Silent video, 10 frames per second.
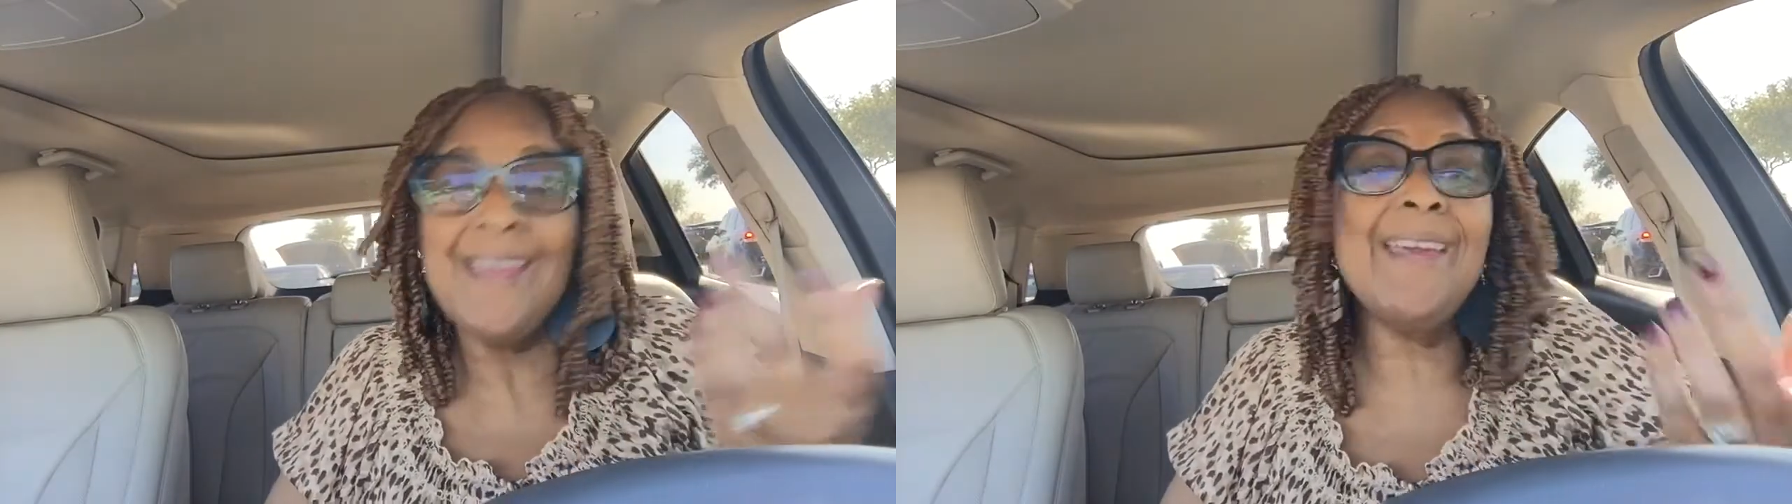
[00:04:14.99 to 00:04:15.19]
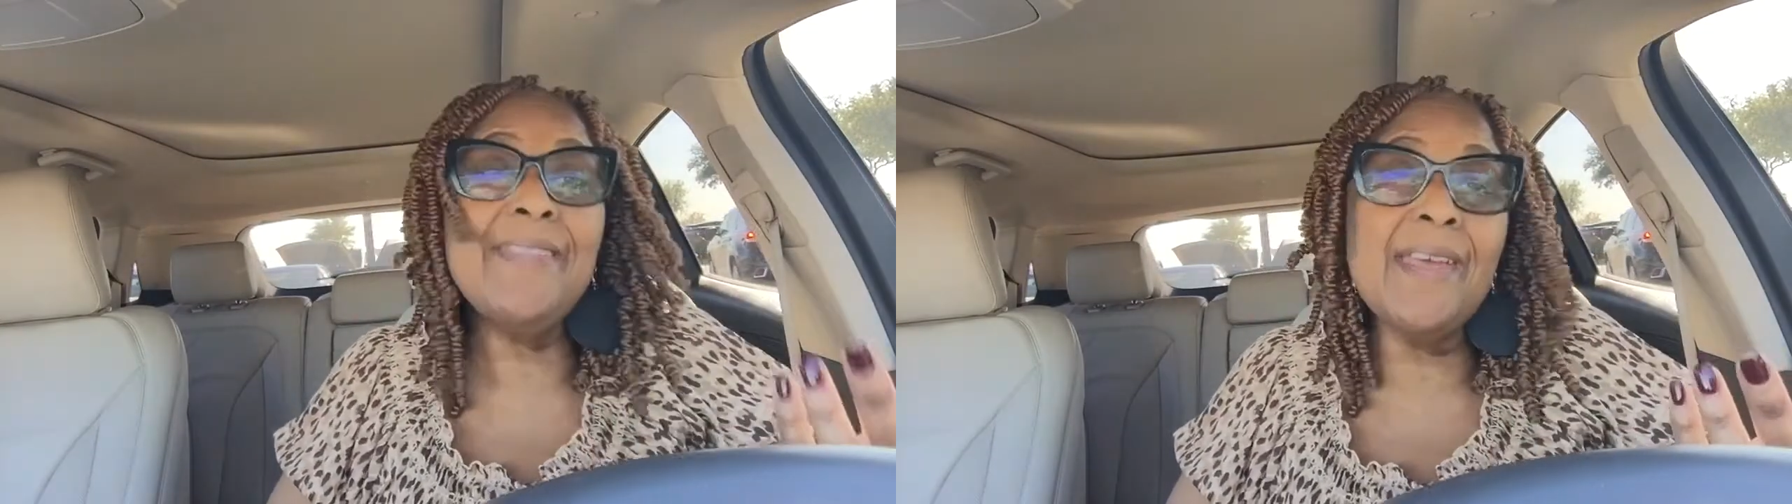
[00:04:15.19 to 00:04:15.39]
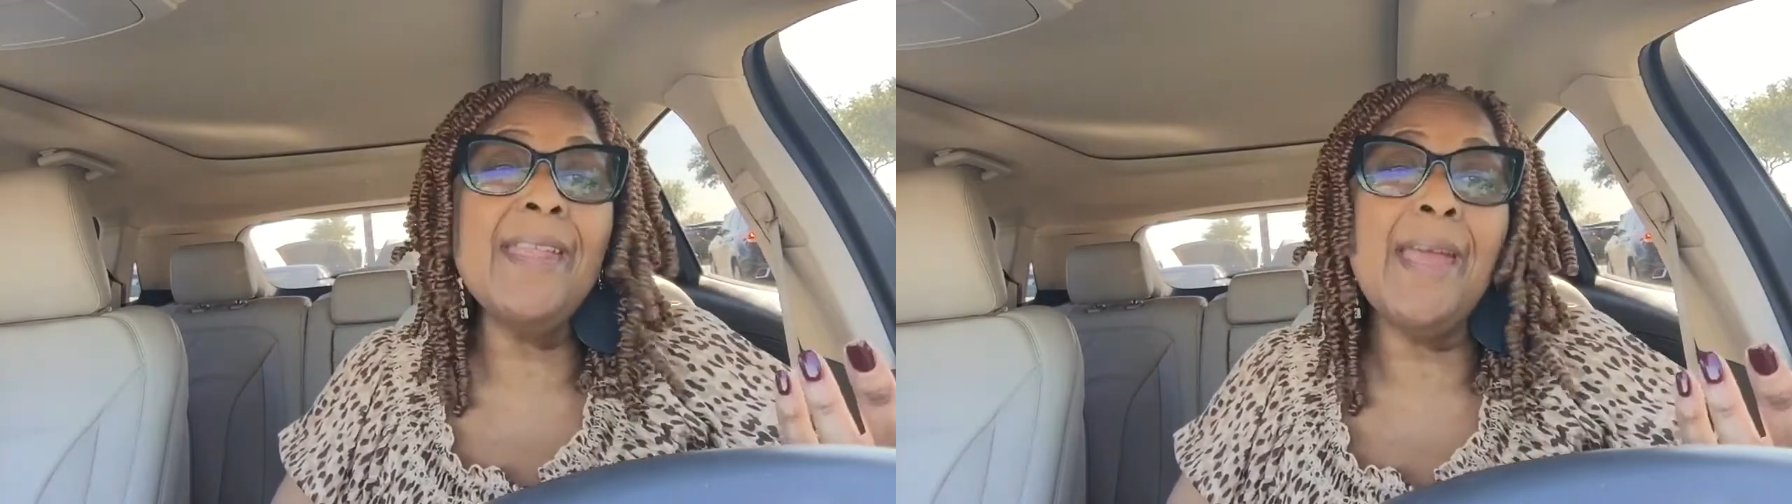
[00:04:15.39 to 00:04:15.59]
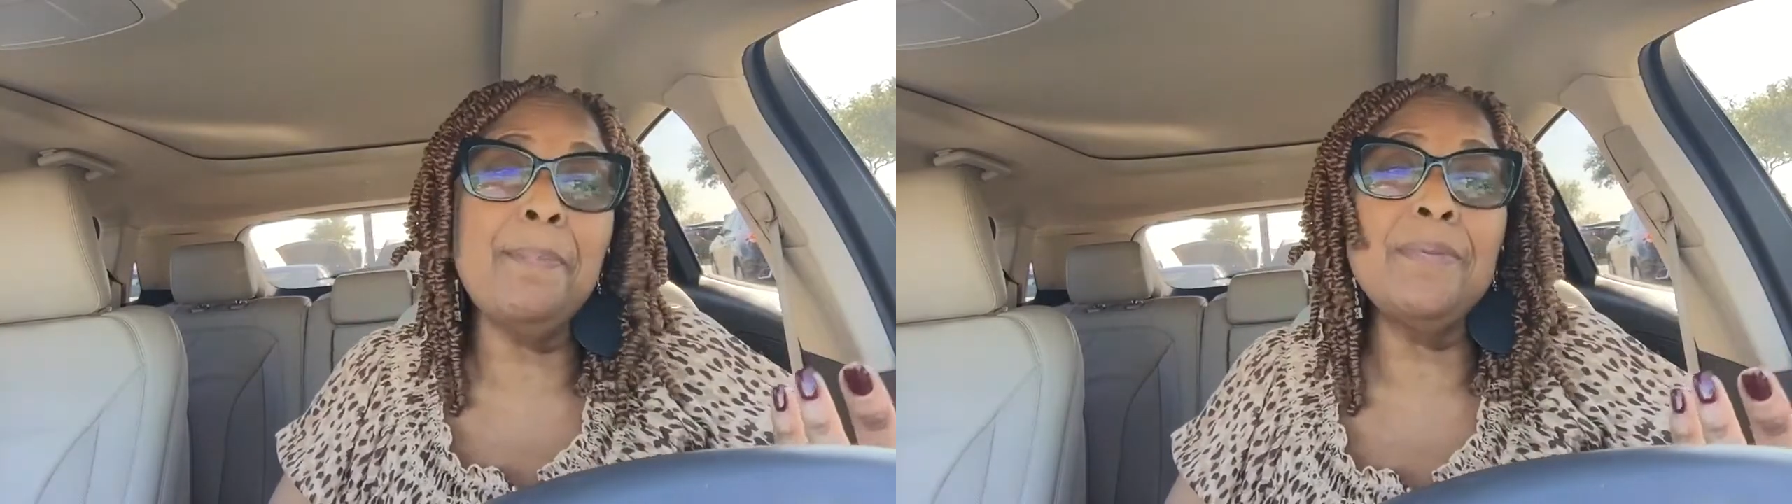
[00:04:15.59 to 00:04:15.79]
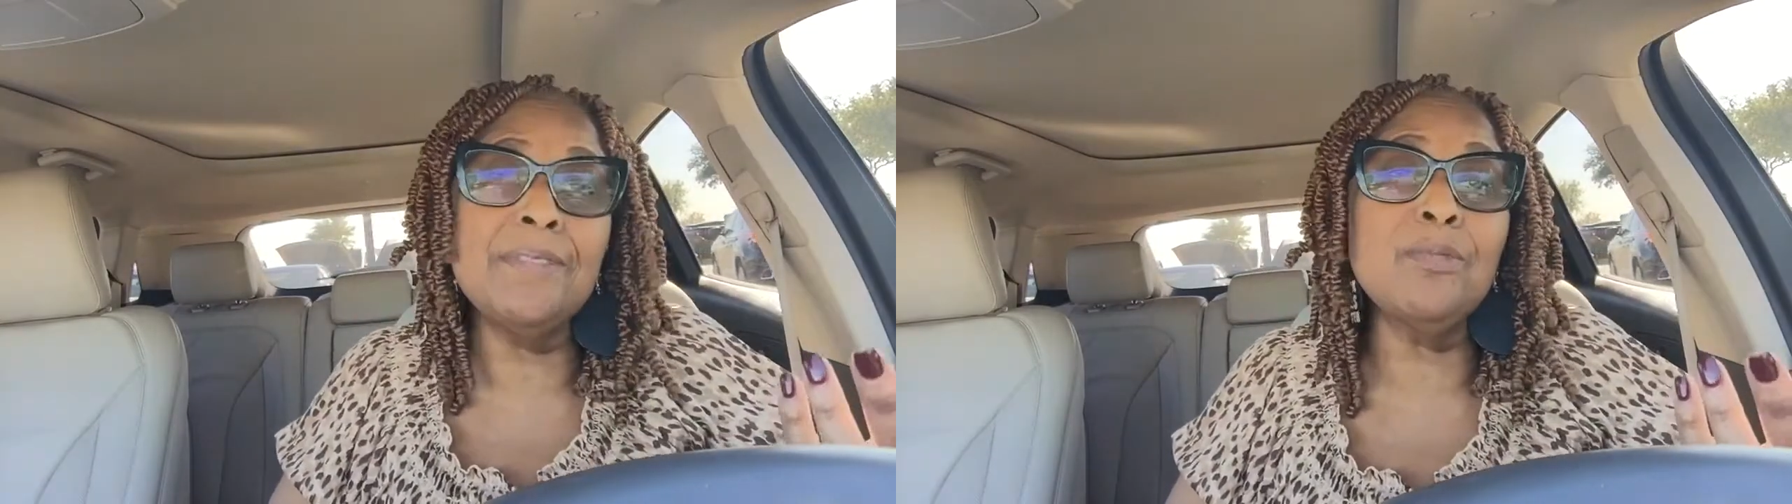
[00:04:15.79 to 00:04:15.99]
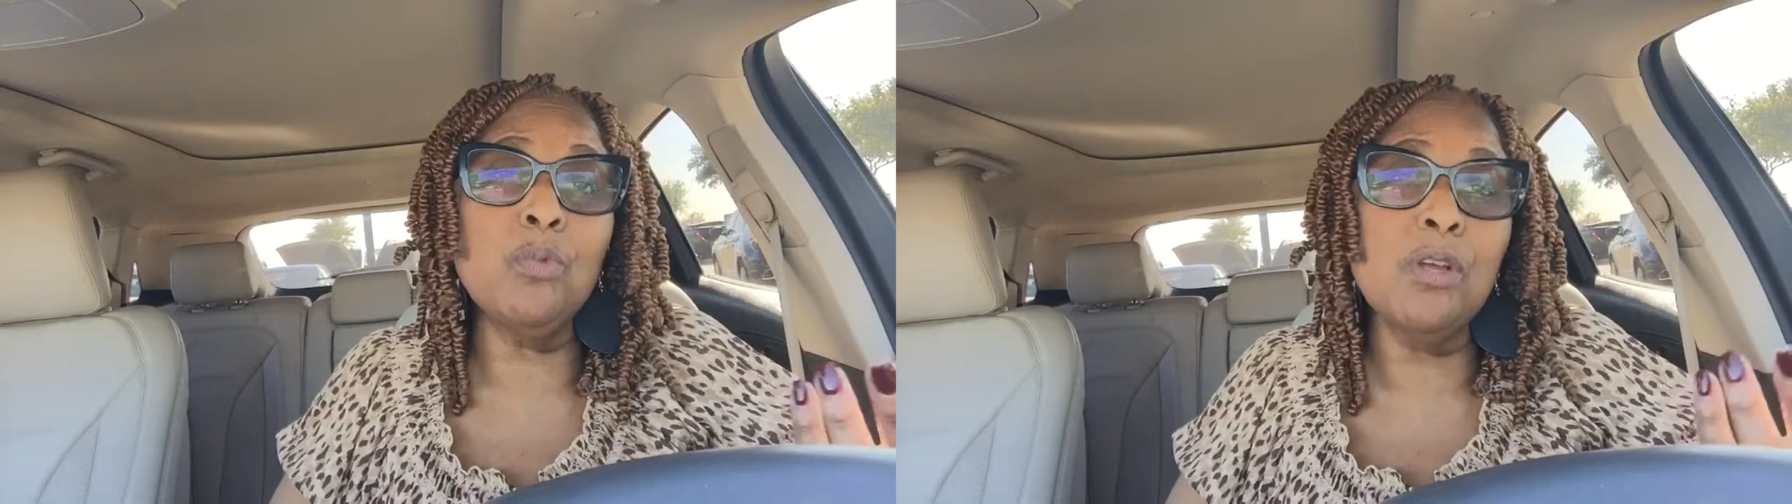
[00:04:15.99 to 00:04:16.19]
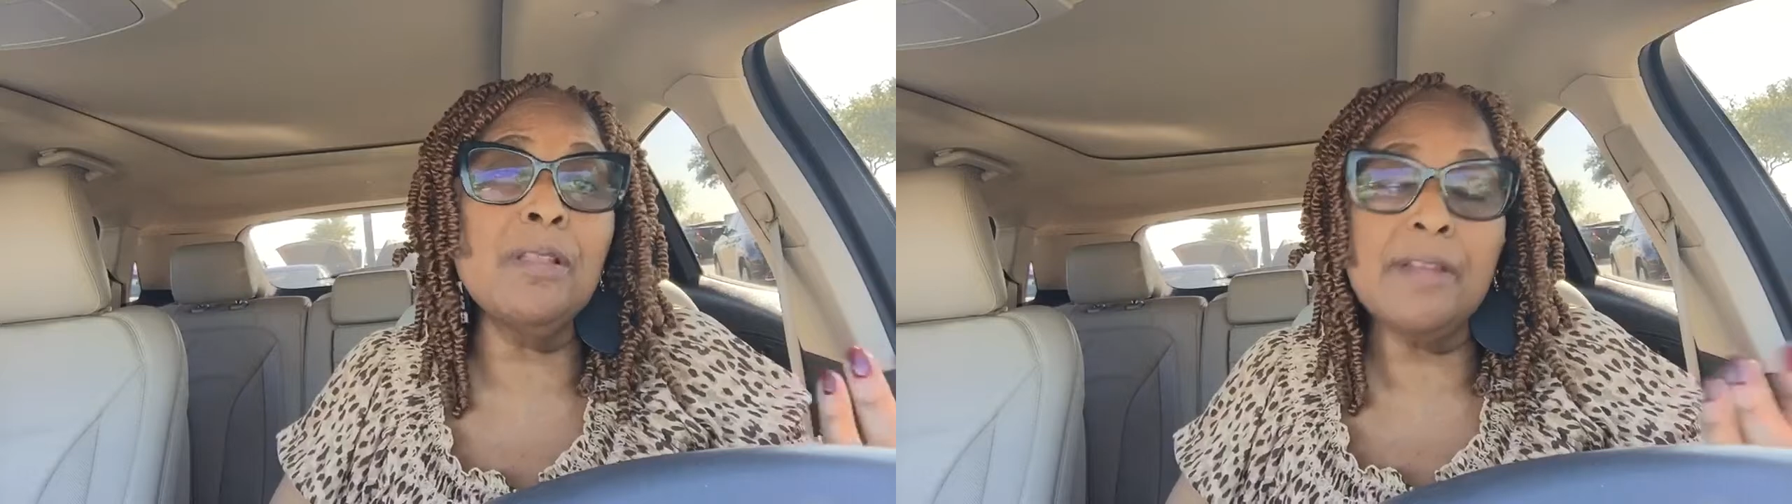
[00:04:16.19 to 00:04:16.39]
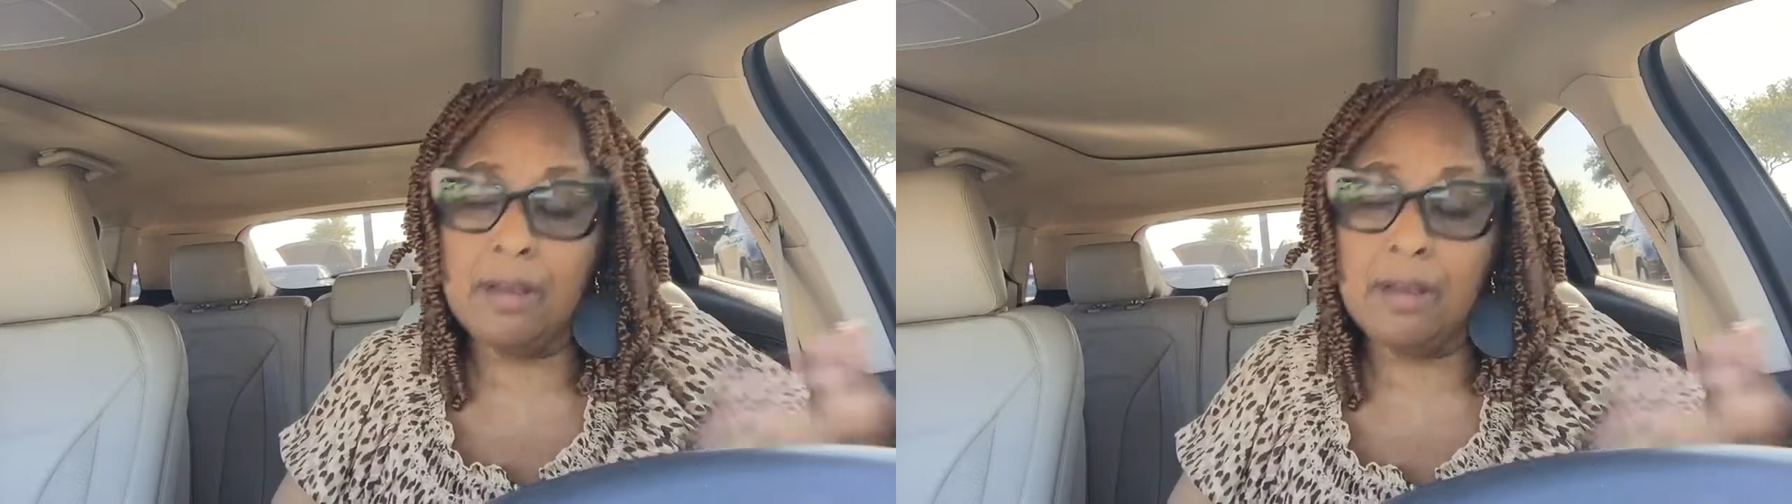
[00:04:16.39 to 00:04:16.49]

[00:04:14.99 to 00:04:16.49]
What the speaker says: And that happens as well in